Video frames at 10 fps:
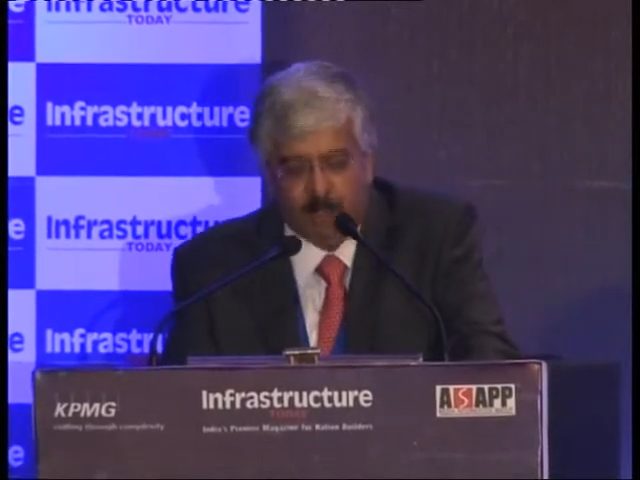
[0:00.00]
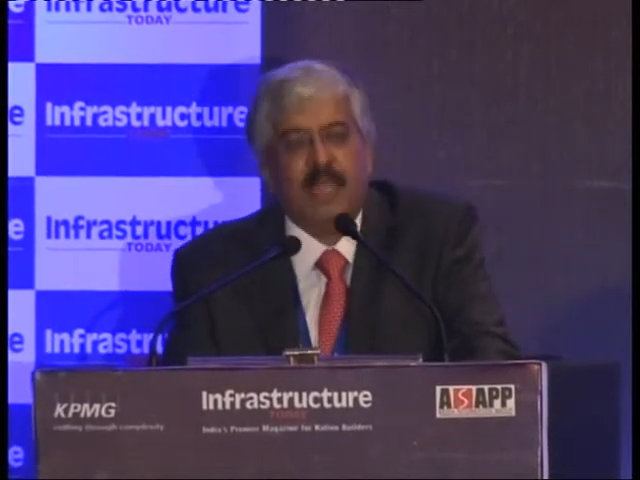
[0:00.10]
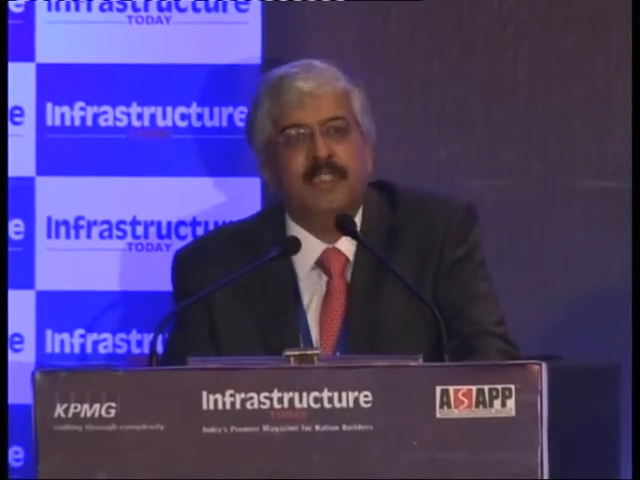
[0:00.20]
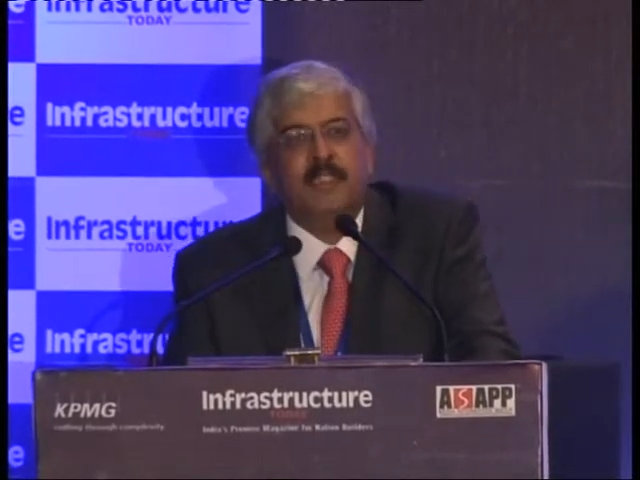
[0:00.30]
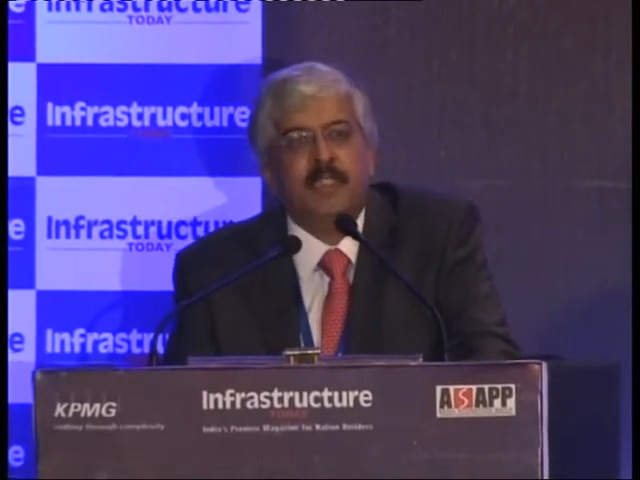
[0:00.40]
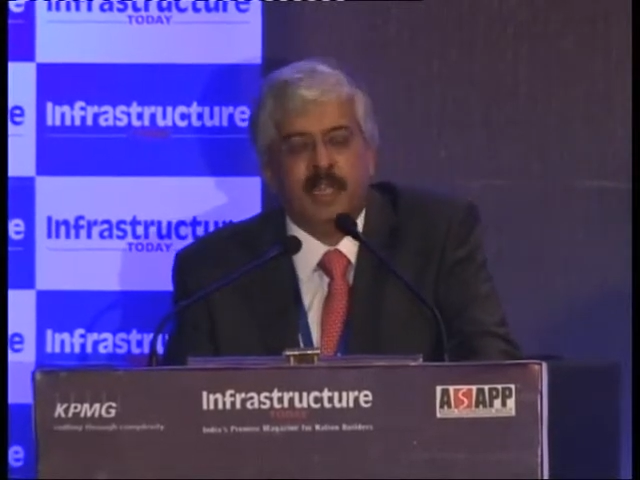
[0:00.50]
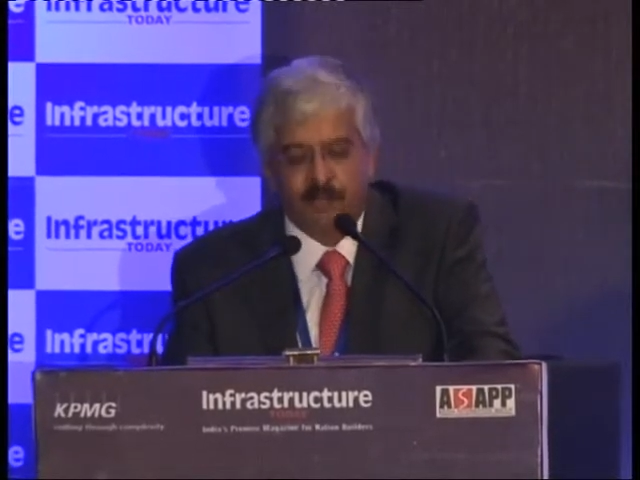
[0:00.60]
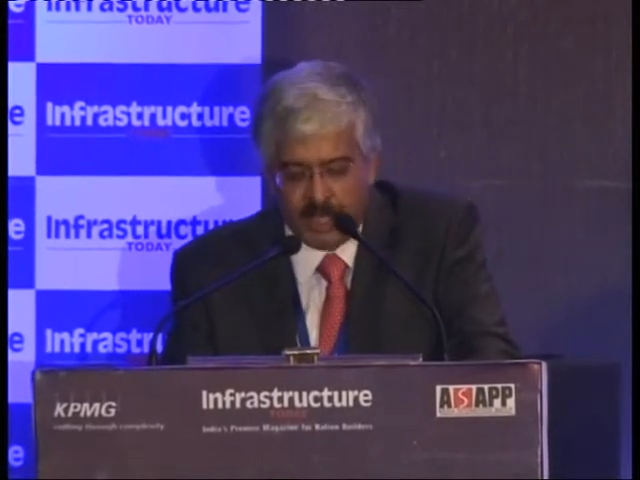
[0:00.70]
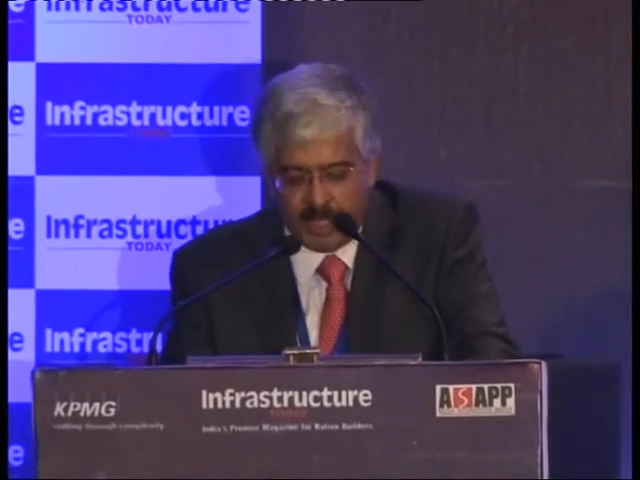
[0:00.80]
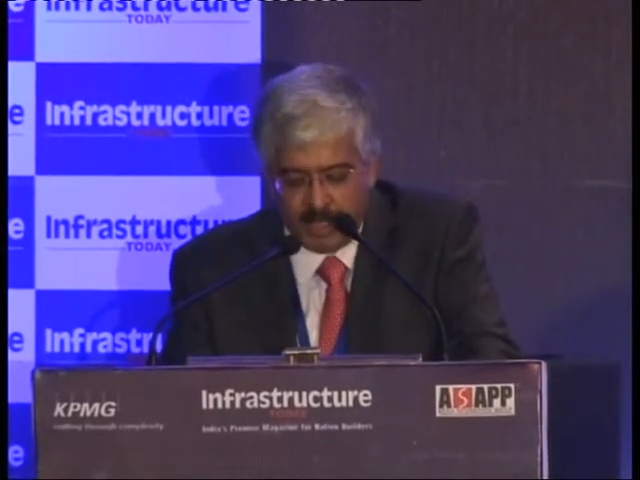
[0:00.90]
pleasant
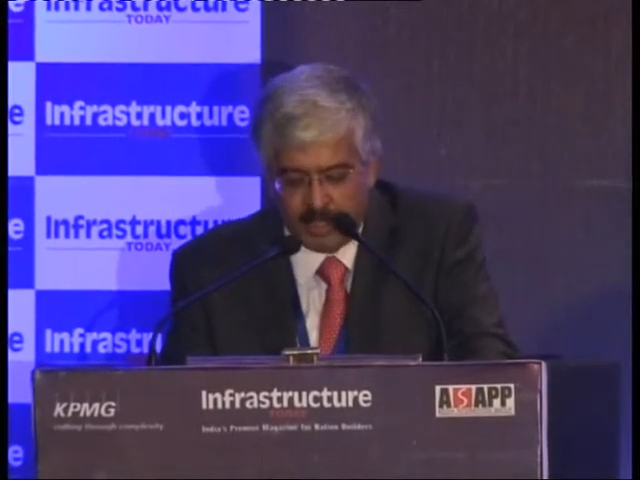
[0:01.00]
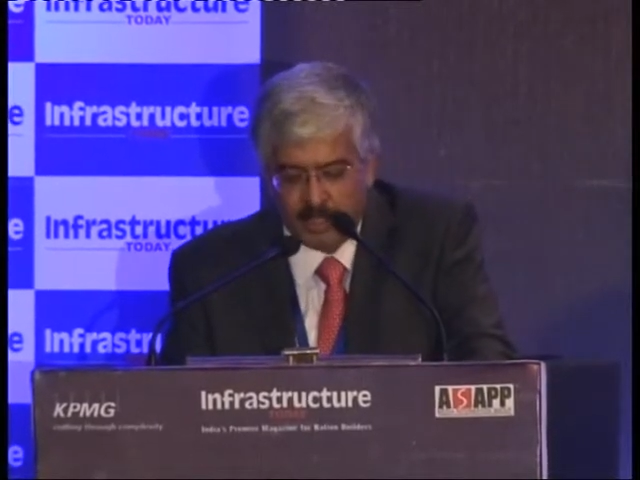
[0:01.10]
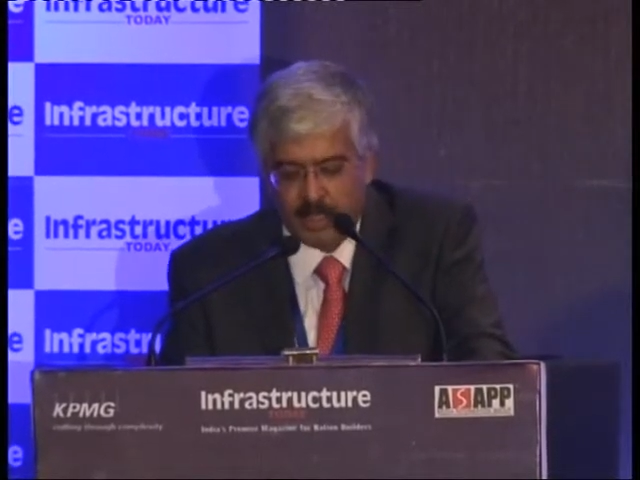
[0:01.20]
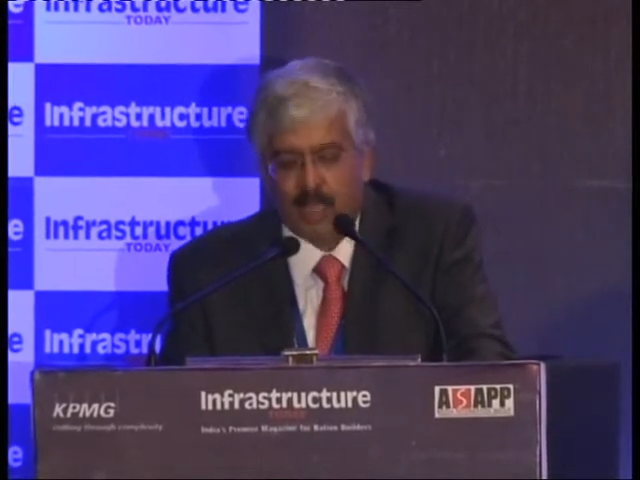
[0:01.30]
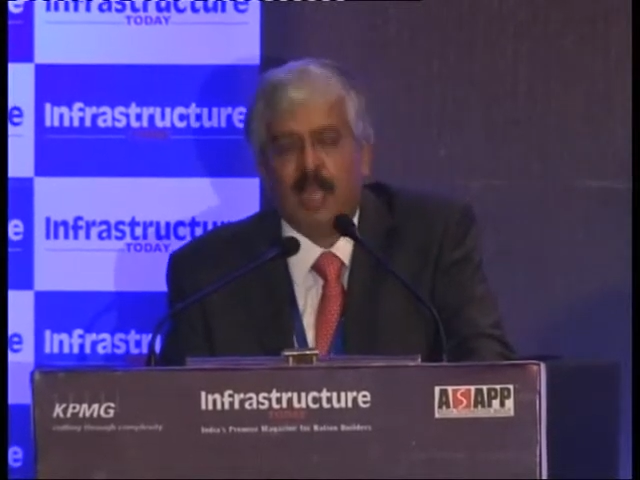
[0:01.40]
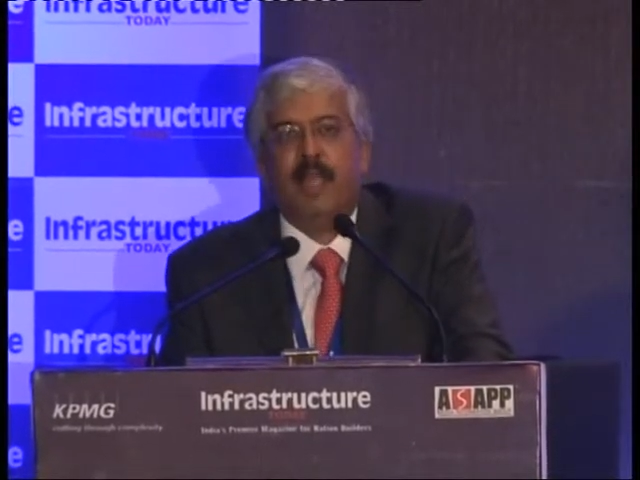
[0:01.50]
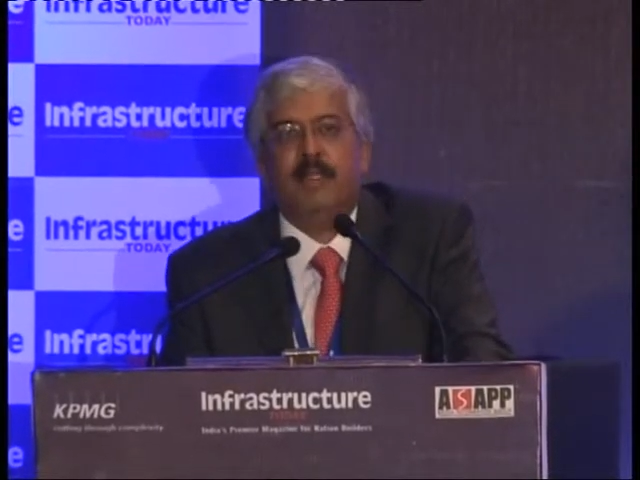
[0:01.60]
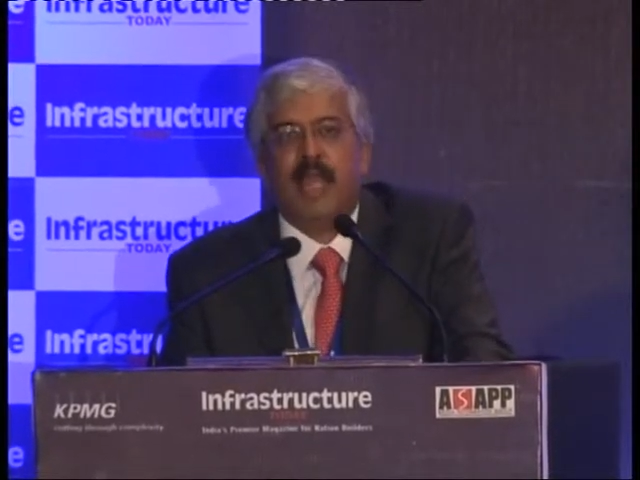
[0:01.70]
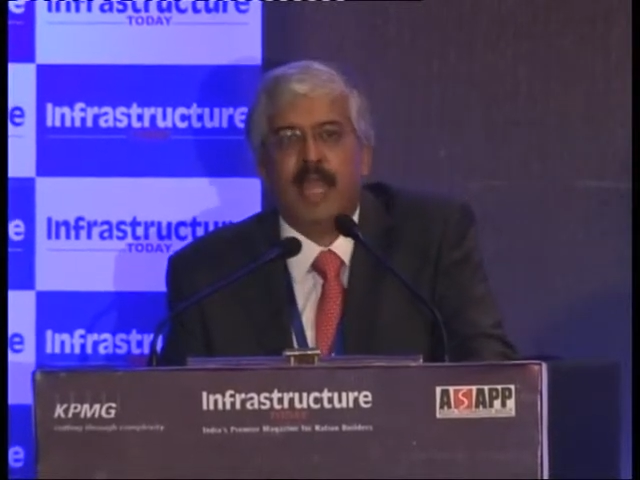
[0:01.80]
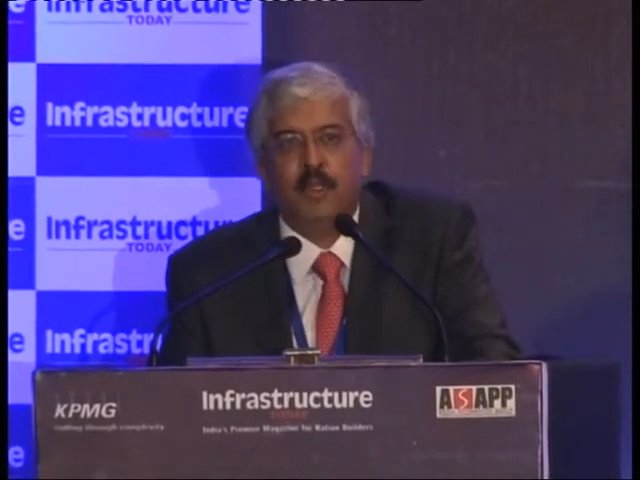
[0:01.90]
evening,
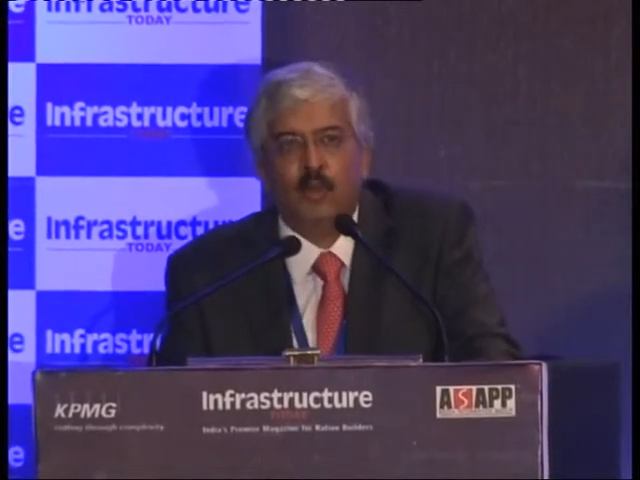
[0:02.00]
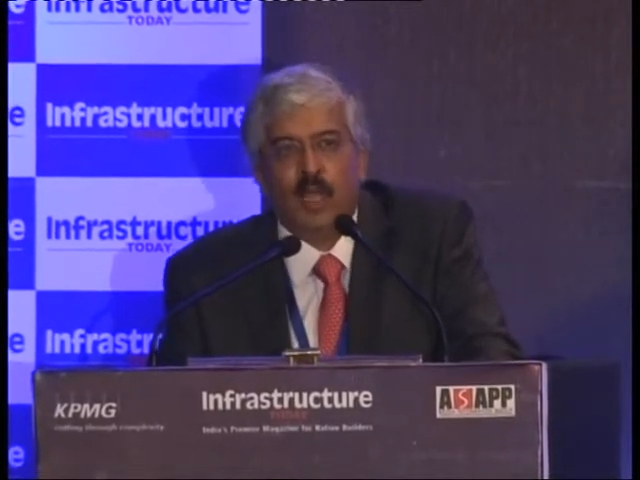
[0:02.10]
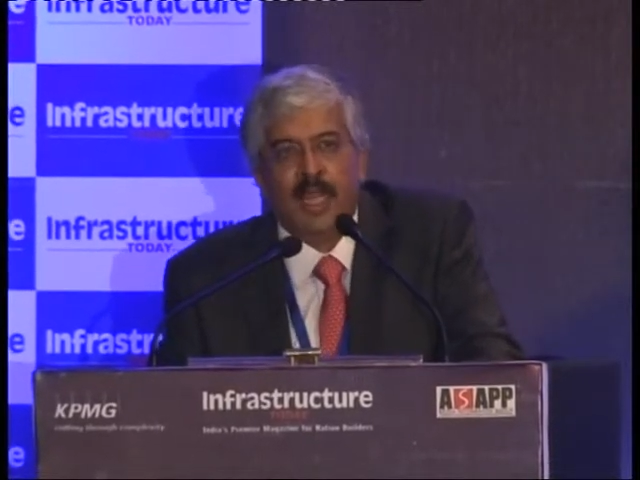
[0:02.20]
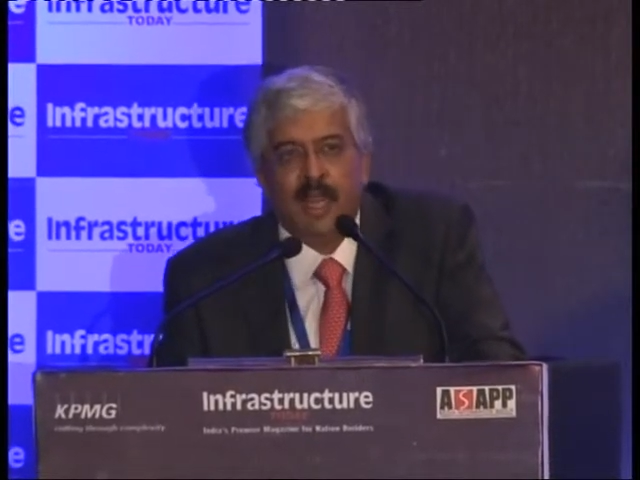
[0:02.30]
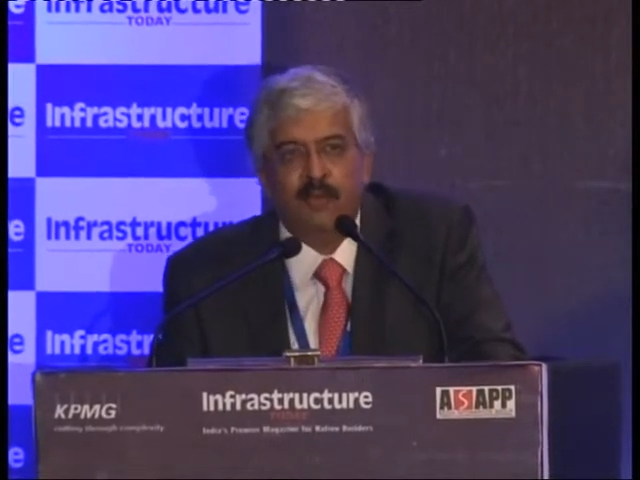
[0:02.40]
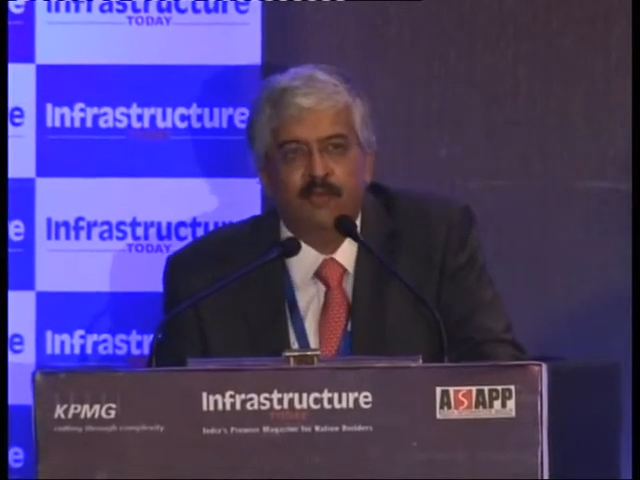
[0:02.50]
and thank you again.